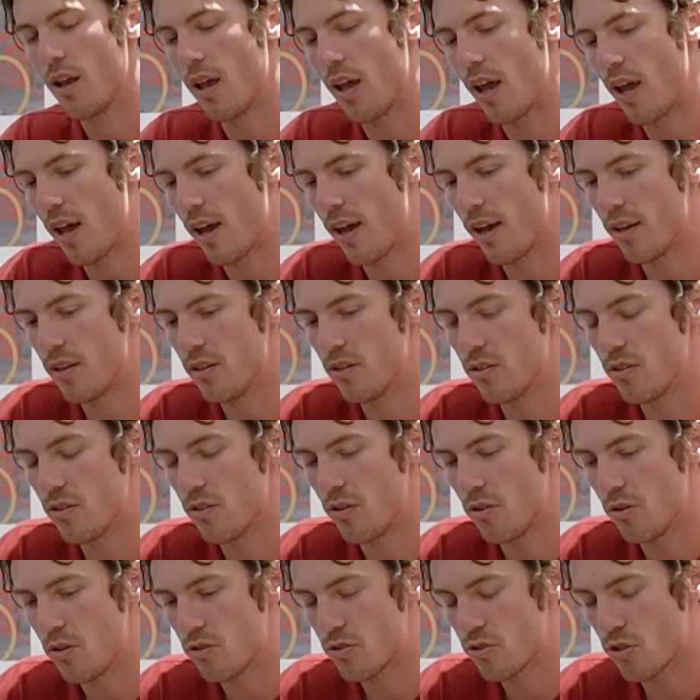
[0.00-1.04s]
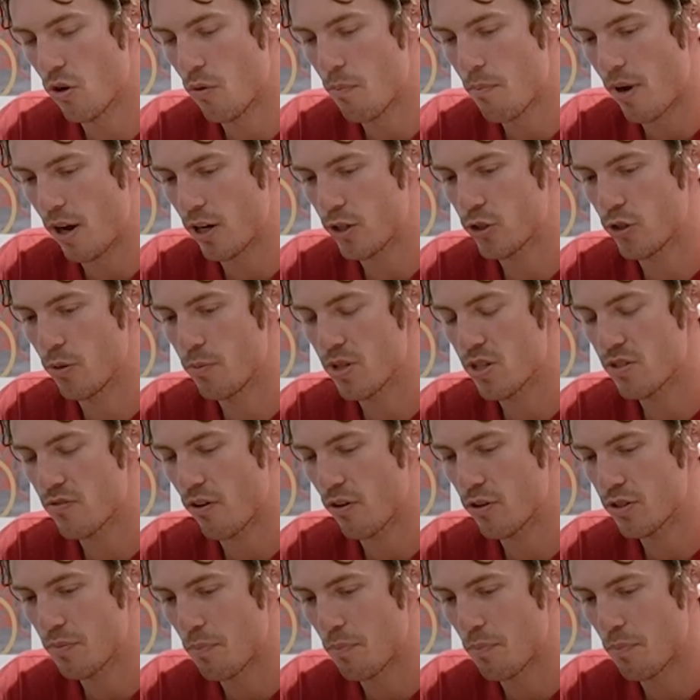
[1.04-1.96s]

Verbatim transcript: and so mushrooms as far